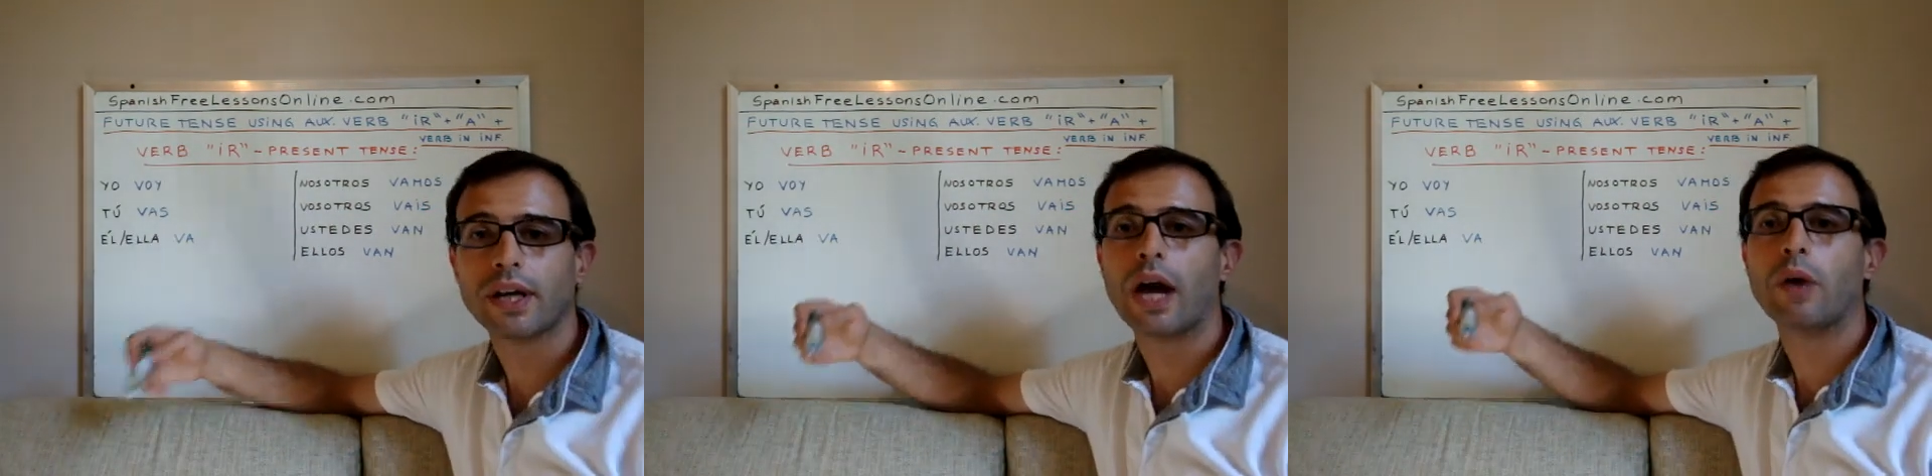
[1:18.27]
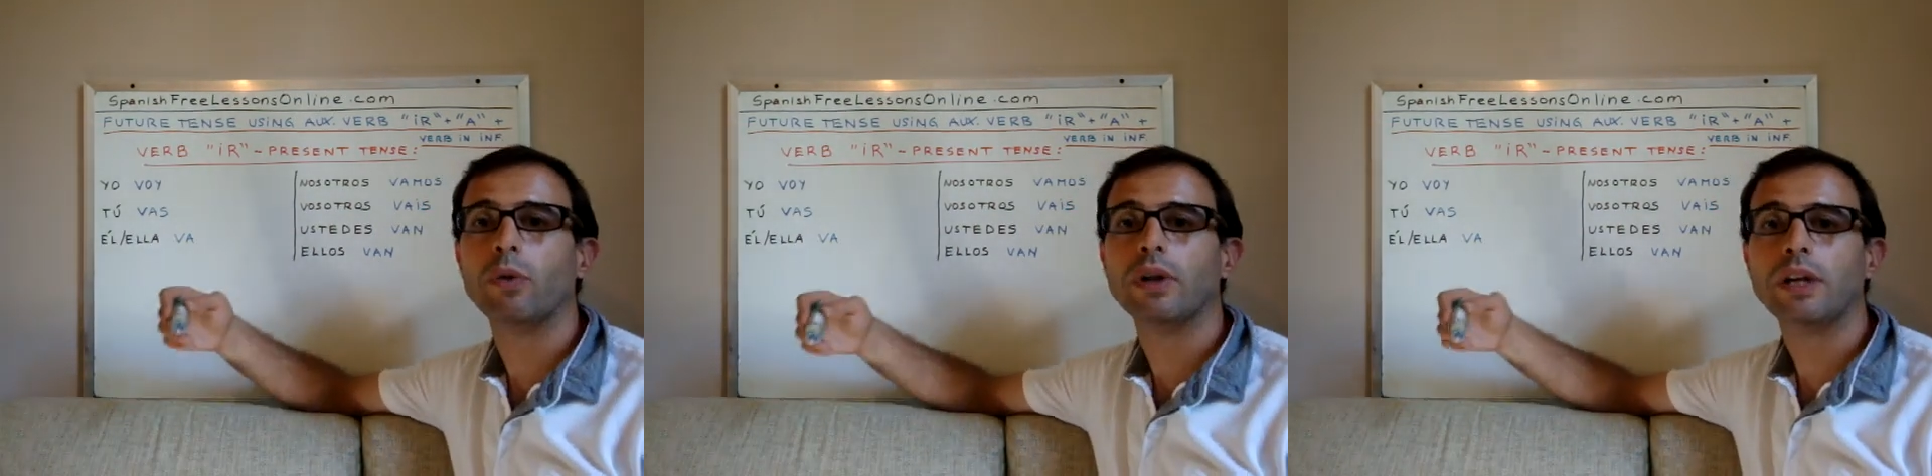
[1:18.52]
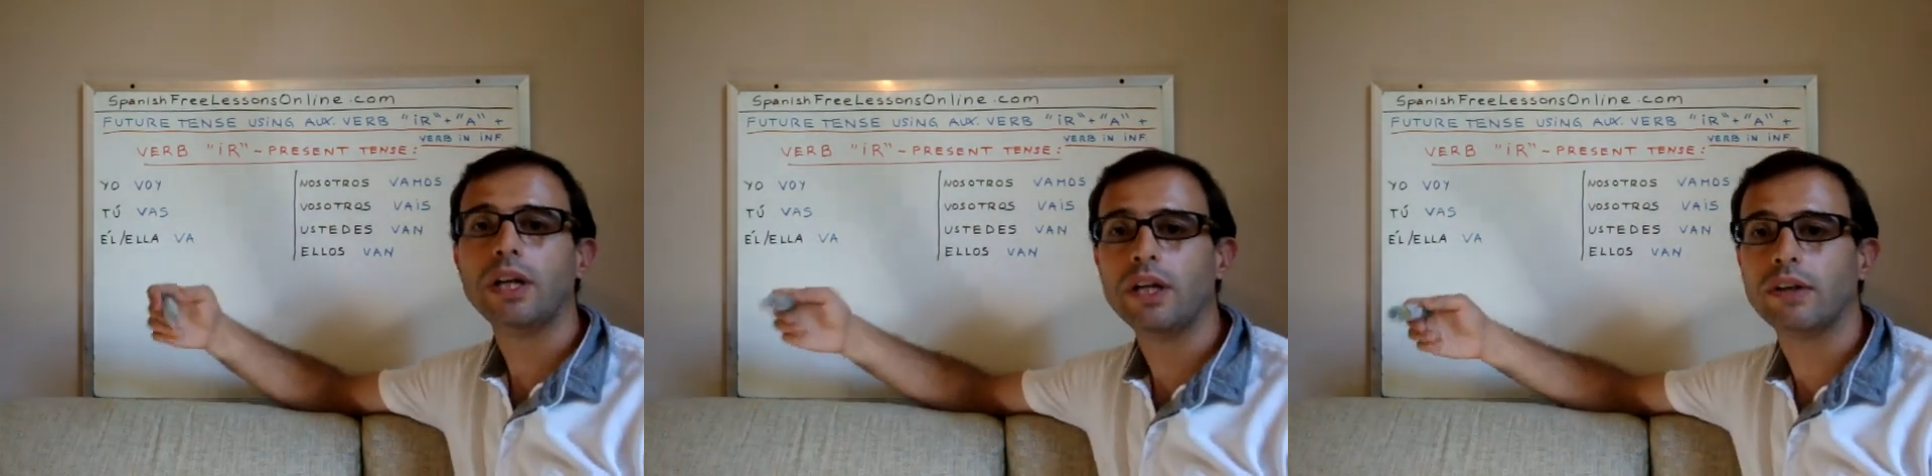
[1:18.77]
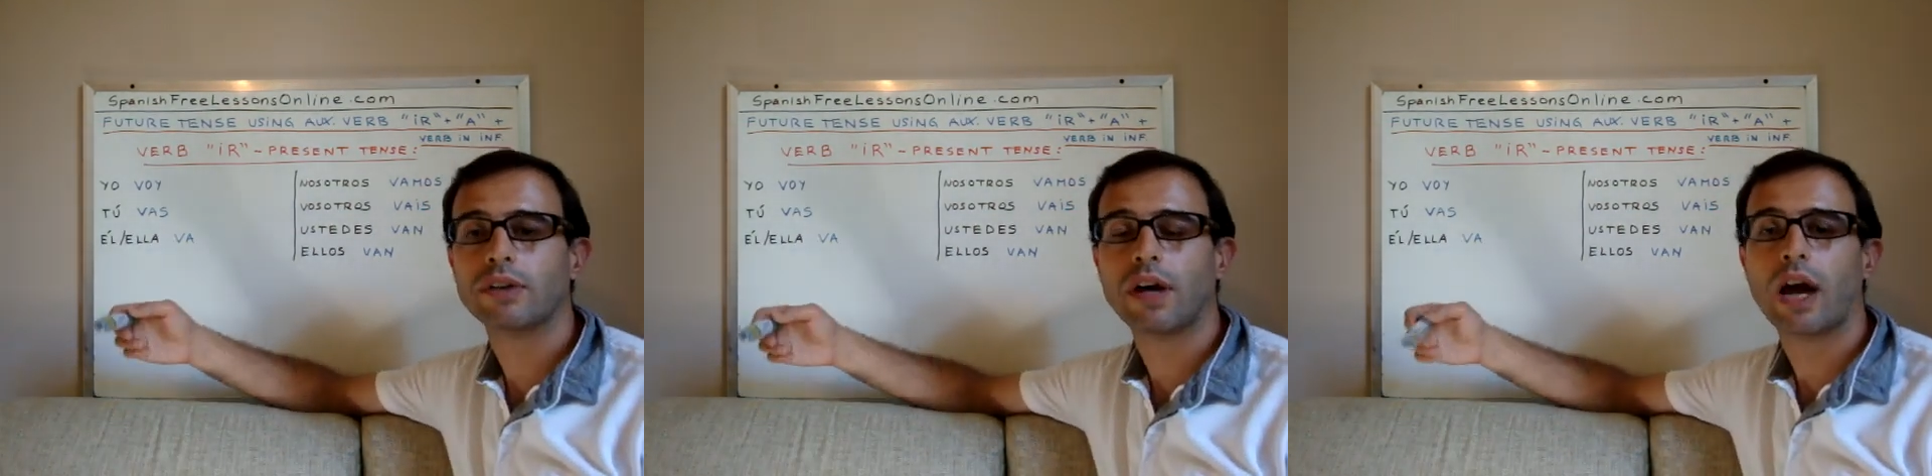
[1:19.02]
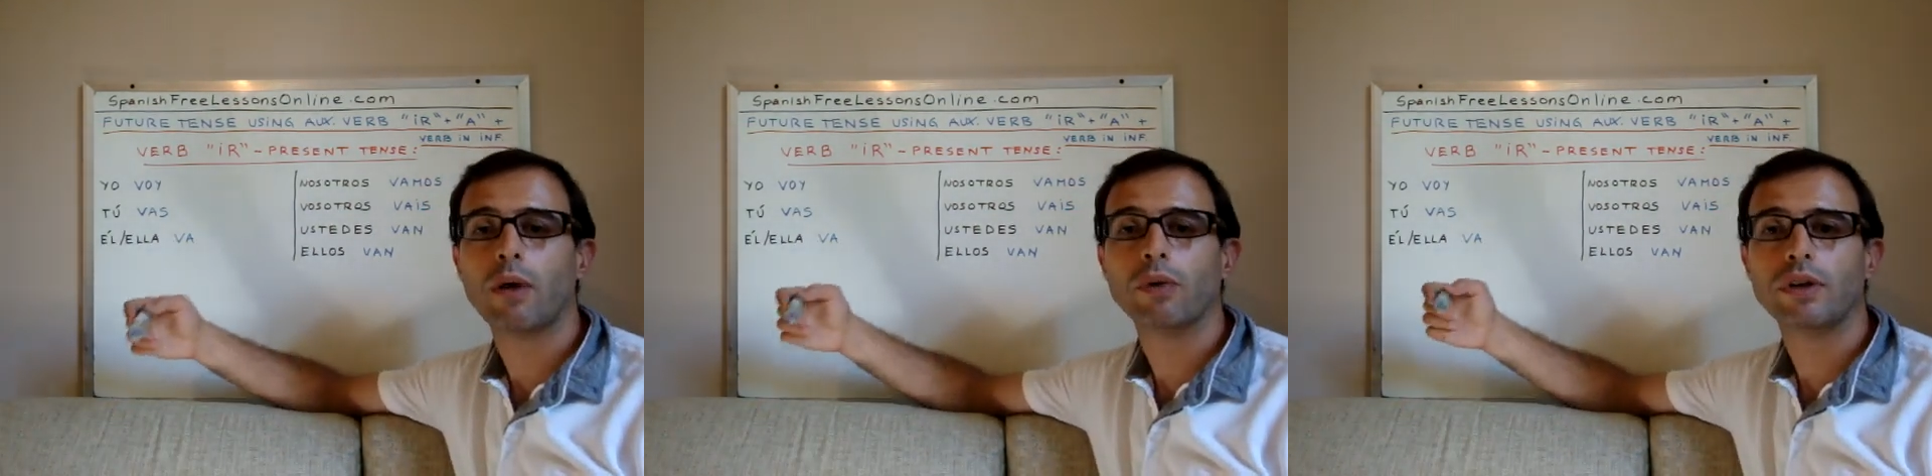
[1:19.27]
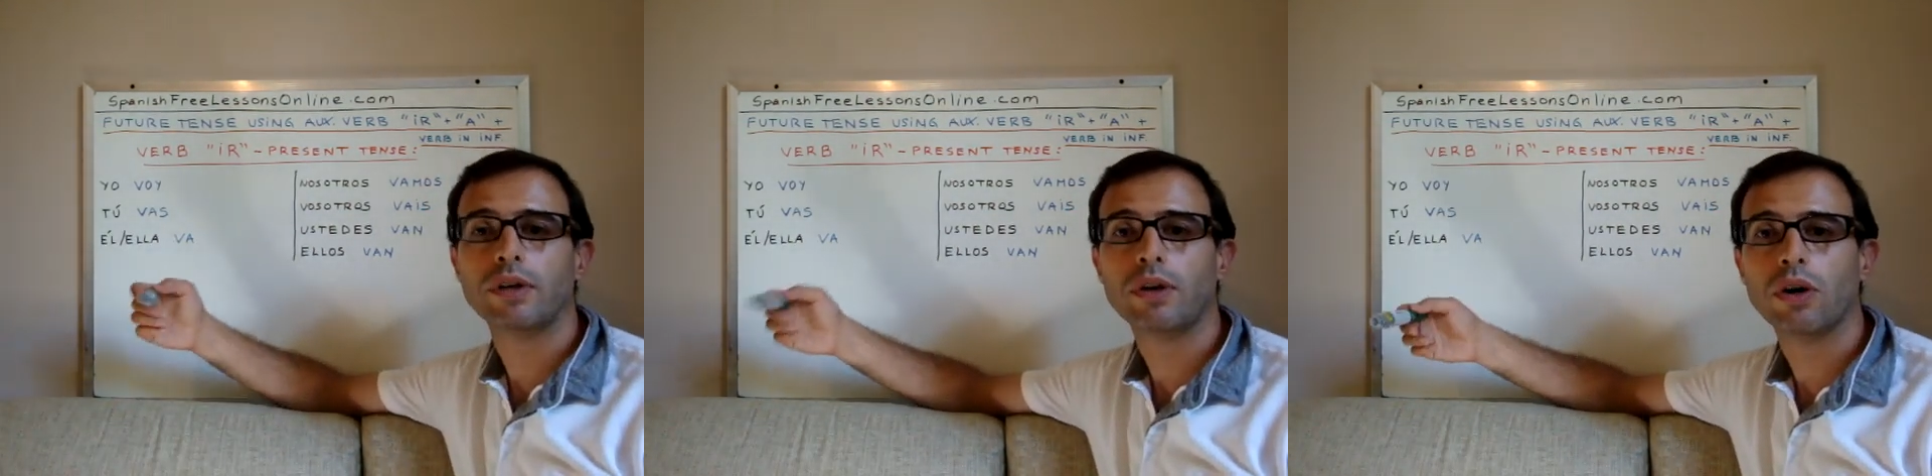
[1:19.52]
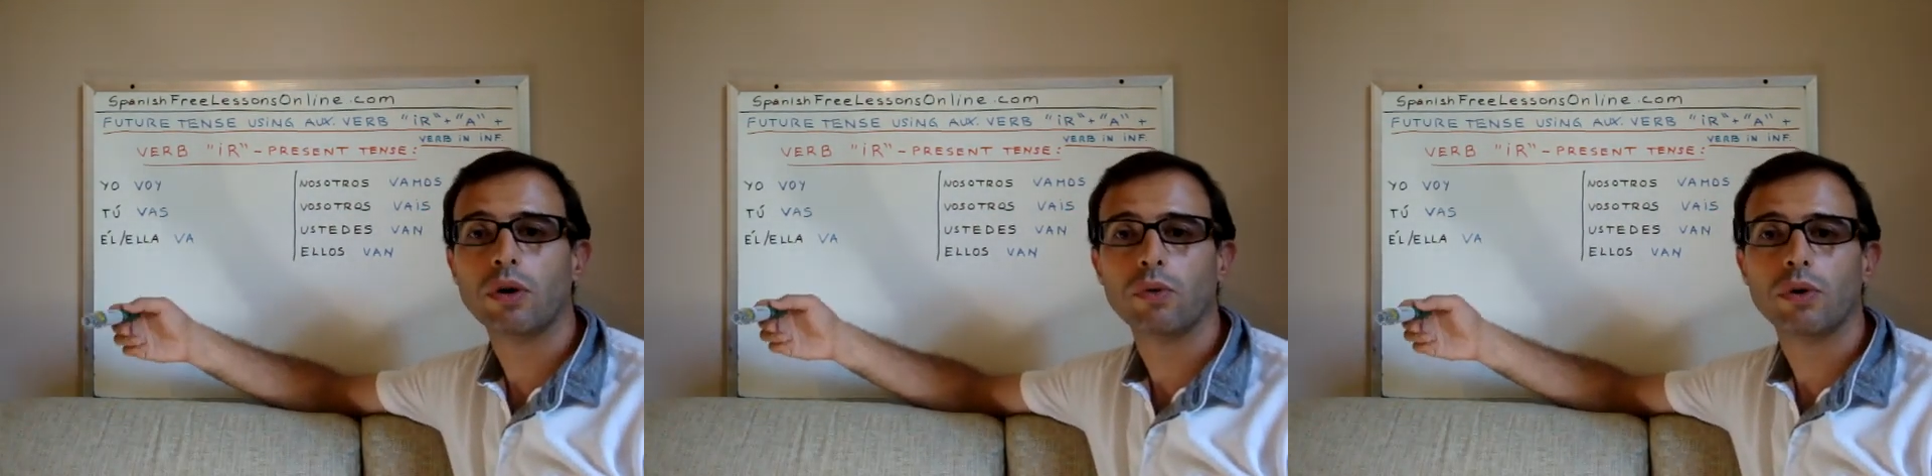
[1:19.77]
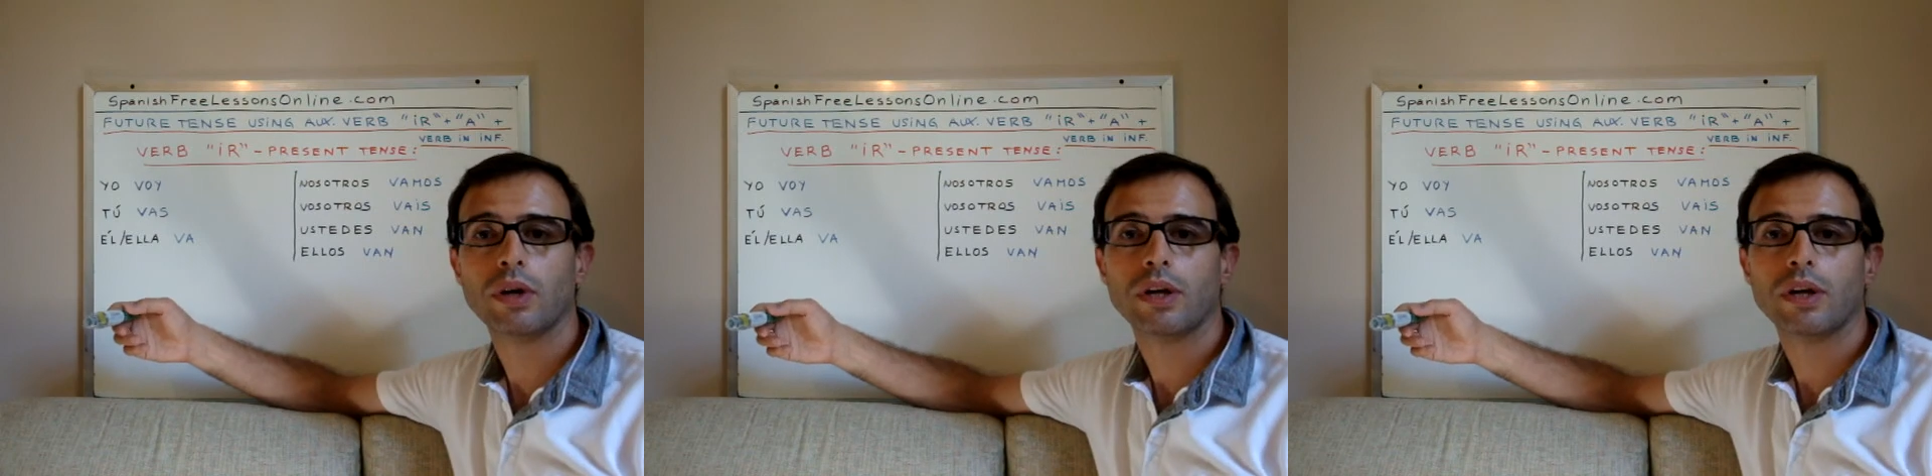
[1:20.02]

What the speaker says: I will eat, I will go,